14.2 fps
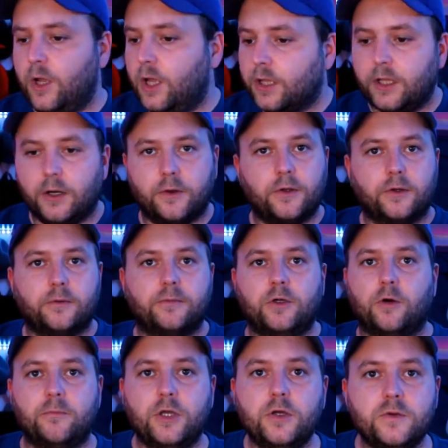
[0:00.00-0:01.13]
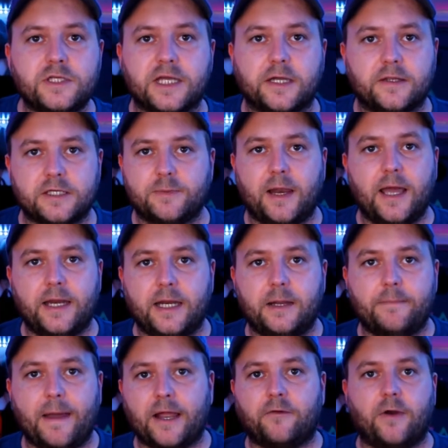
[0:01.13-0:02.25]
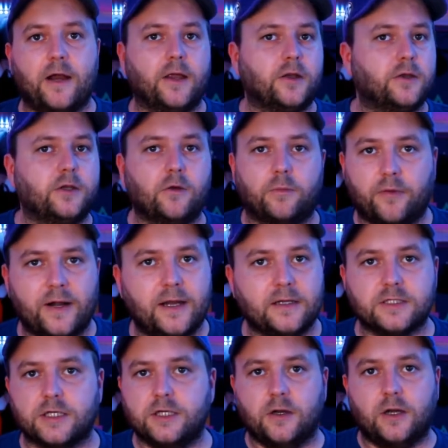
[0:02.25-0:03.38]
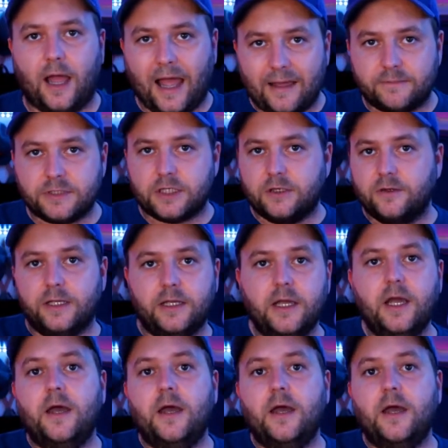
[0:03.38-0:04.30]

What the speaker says: you know, your music that's playing in the background, your browser, your like absolutely